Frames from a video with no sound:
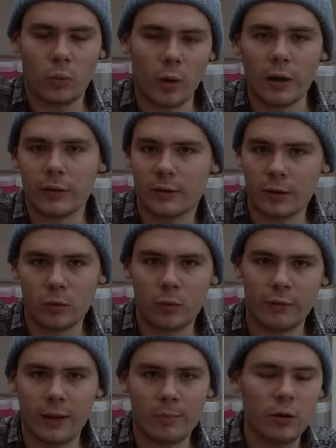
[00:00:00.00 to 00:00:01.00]
once and all
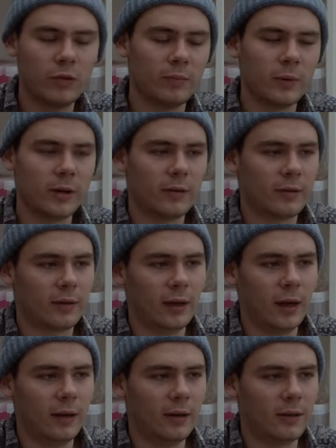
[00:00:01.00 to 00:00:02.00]
of their movements.
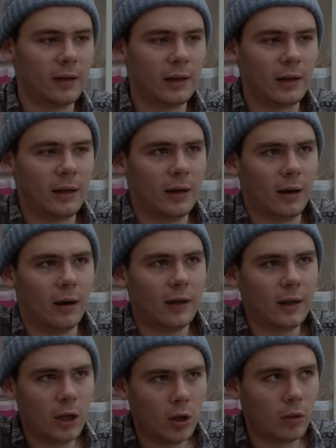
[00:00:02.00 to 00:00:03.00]
And I
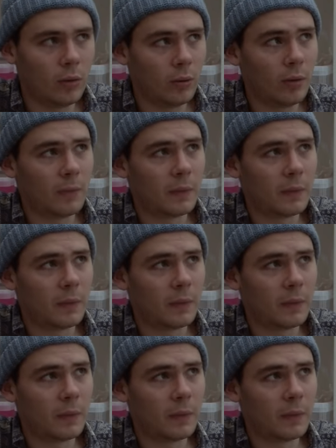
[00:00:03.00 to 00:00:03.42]
knew,